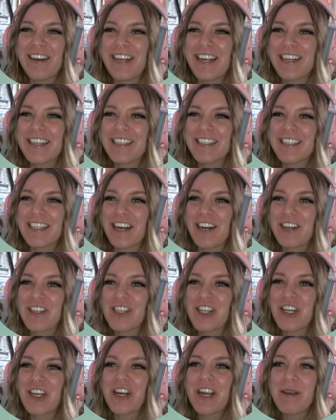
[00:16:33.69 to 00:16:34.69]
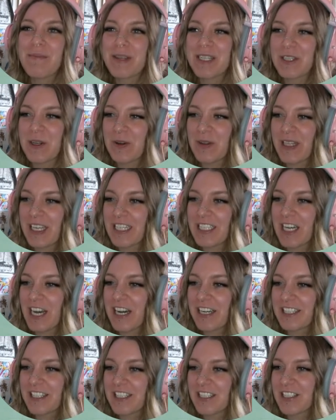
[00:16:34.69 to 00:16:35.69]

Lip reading: Here is our treatment-only doctor.